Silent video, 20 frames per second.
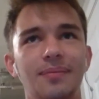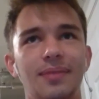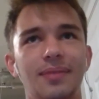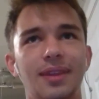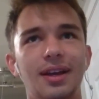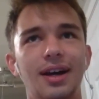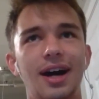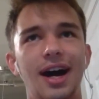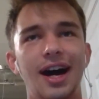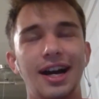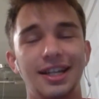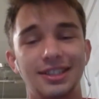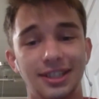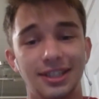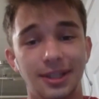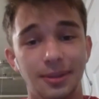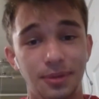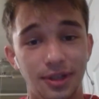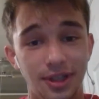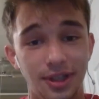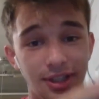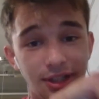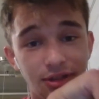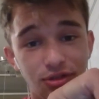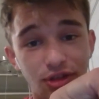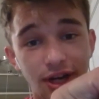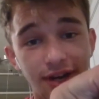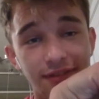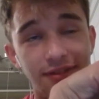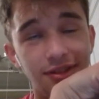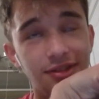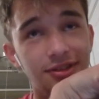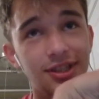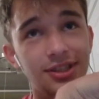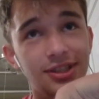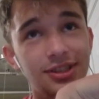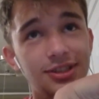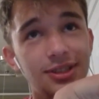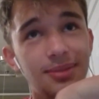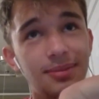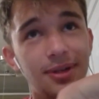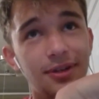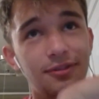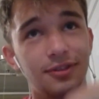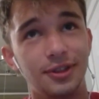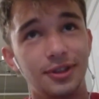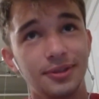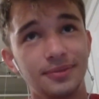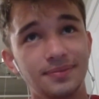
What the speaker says: I accidentally put in the driving directions on my phone,